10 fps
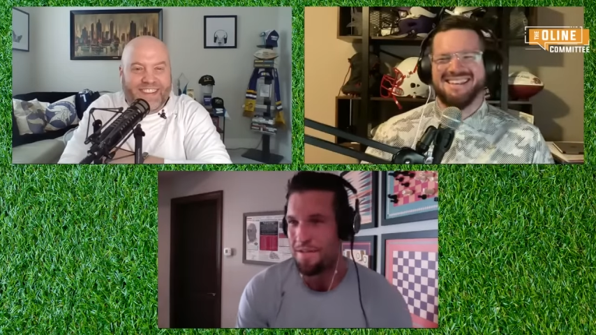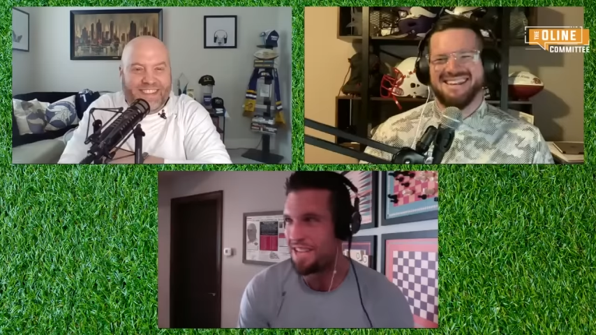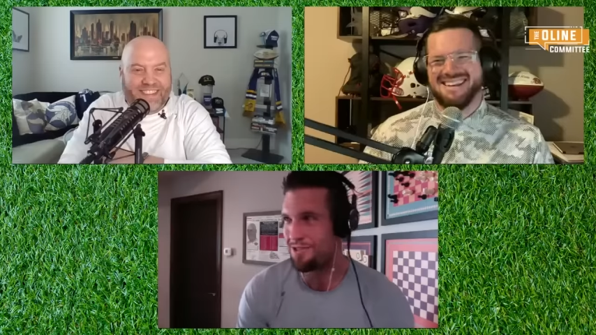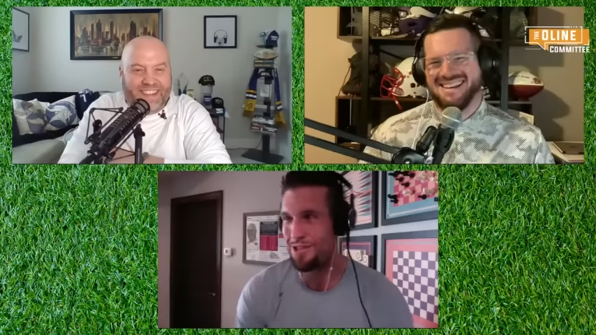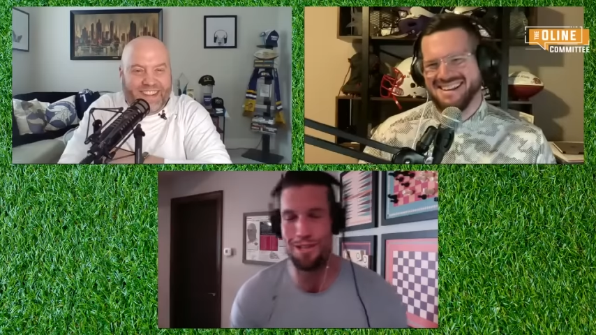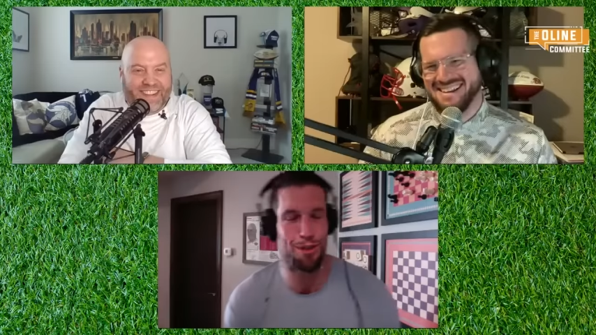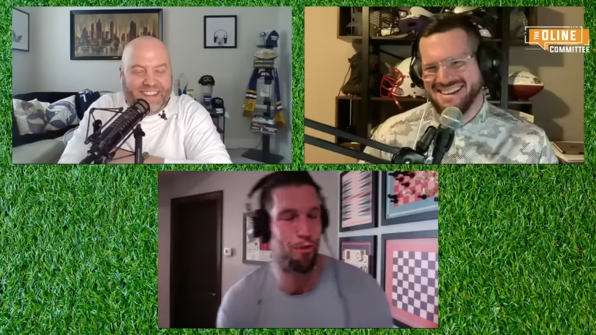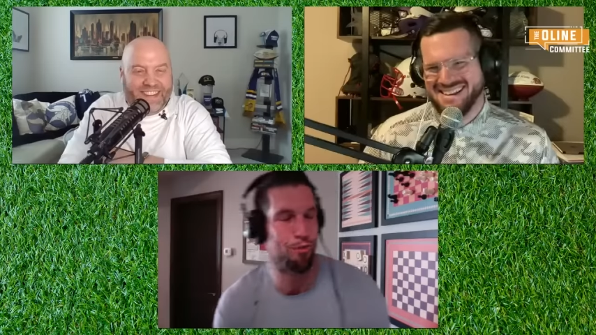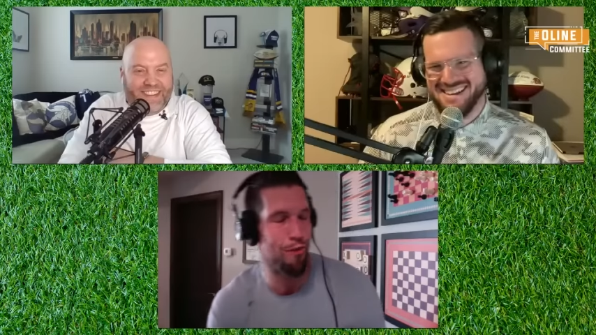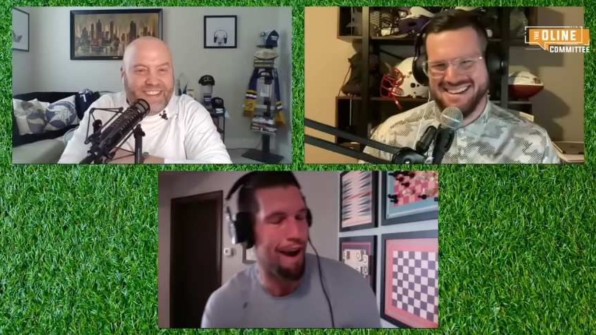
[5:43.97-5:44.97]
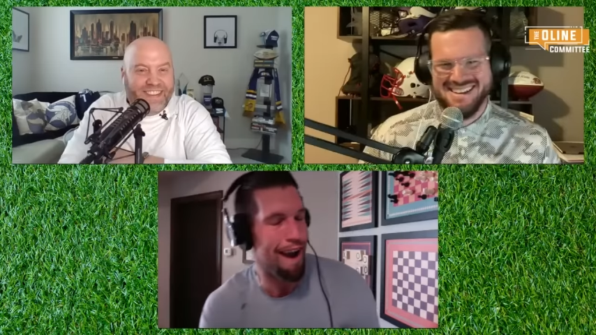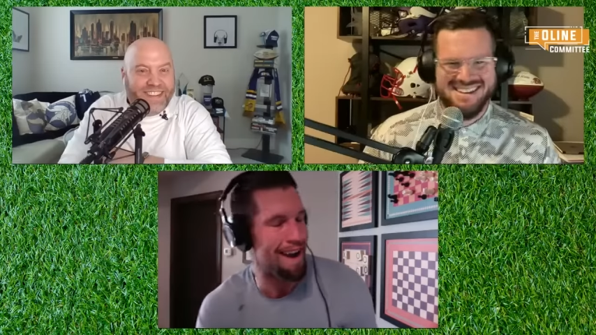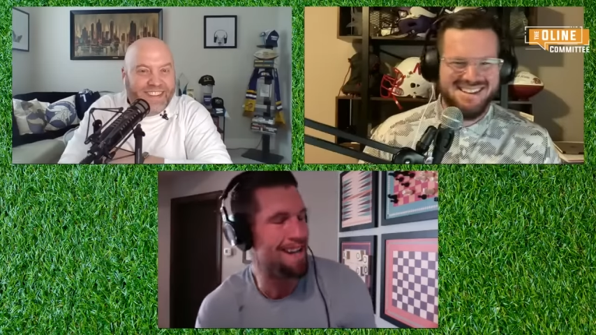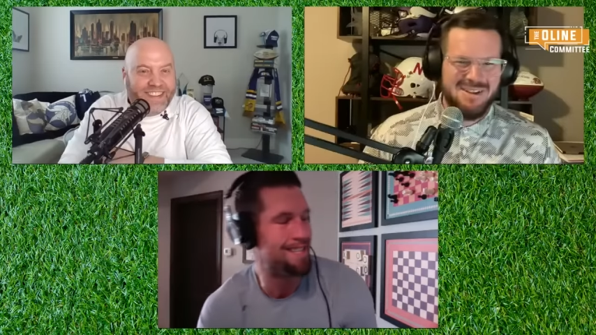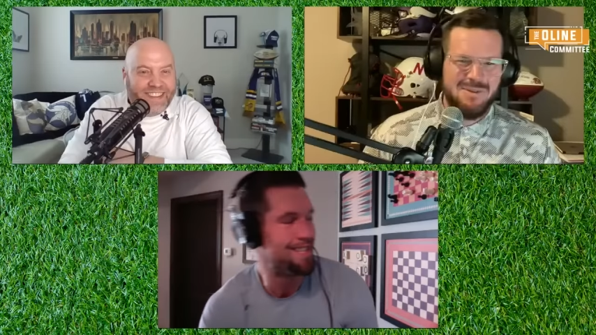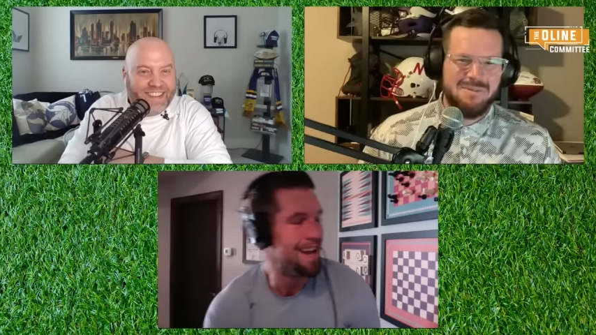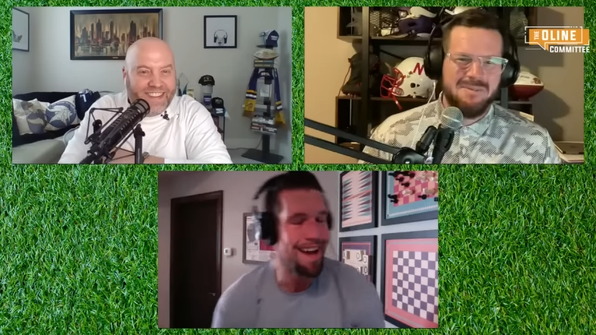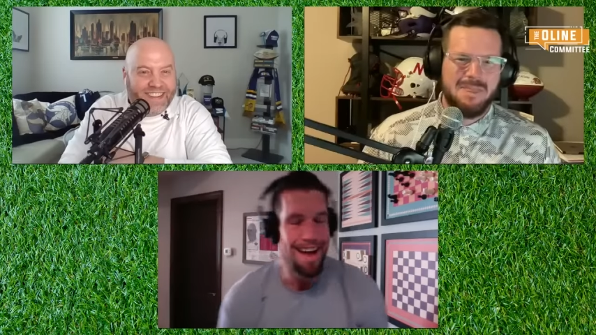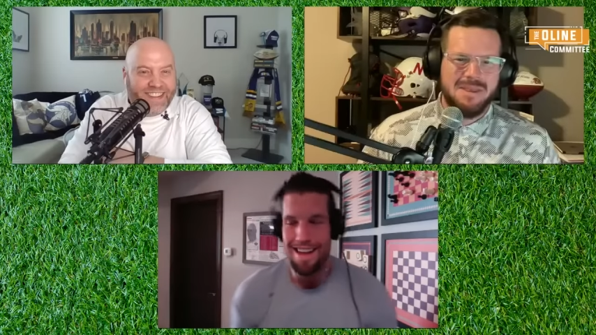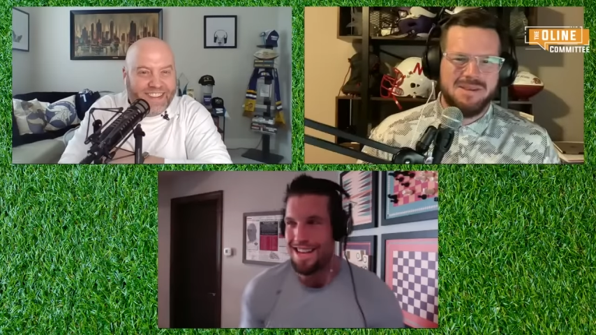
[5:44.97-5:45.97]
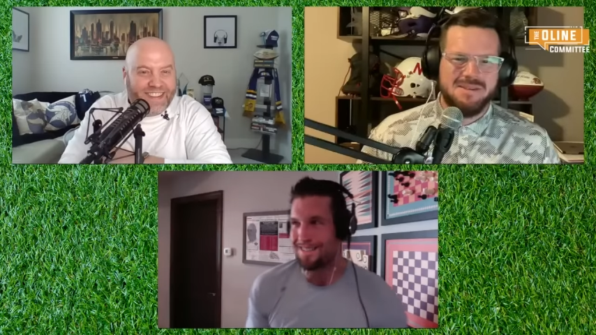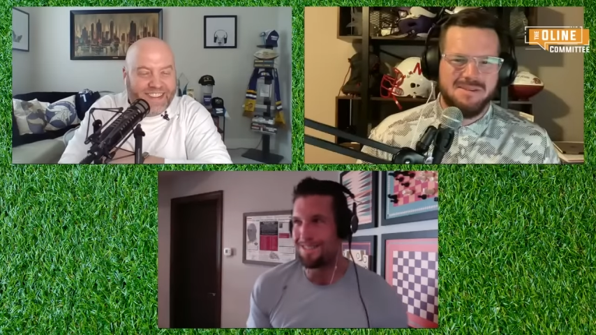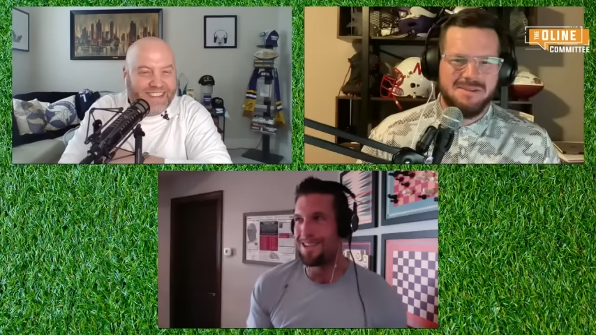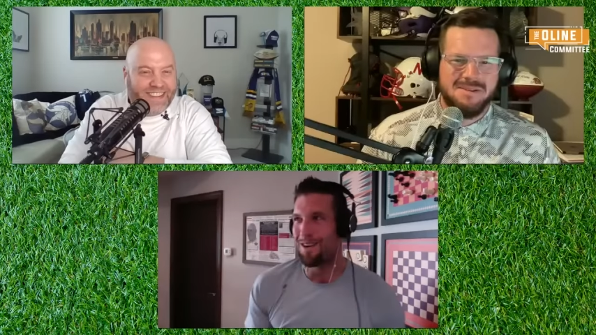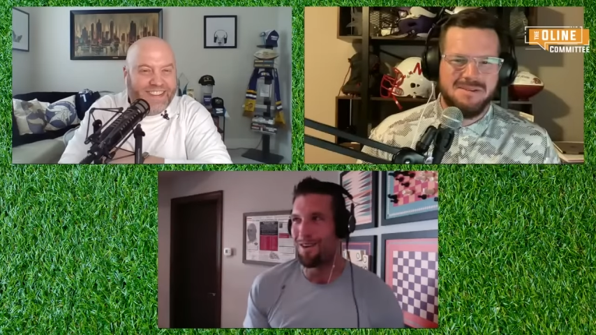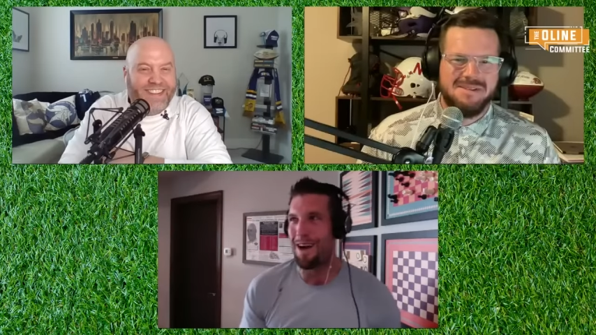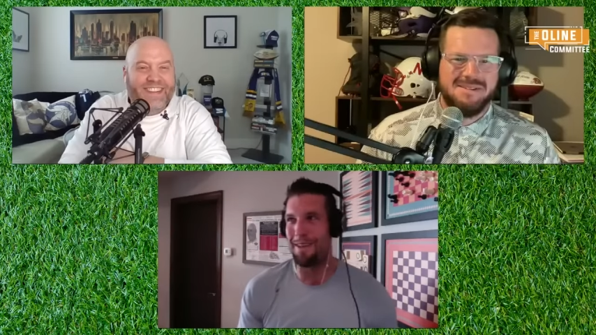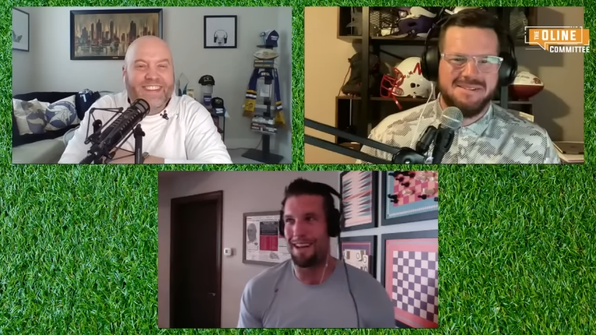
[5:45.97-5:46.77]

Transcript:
Speaker 1: this is great. This is incredible.